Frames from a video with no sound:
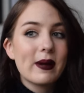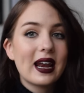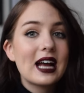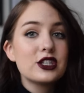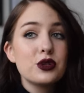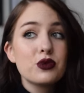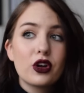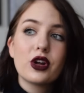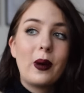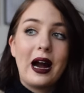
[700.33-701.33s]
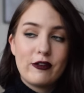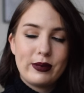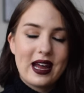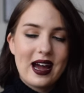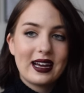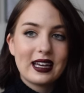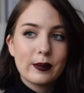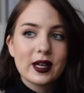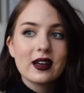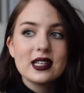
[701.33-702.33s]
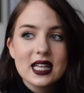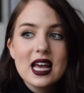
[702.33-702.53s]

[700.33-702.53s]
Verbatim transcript: and I do not know where I've been hiding because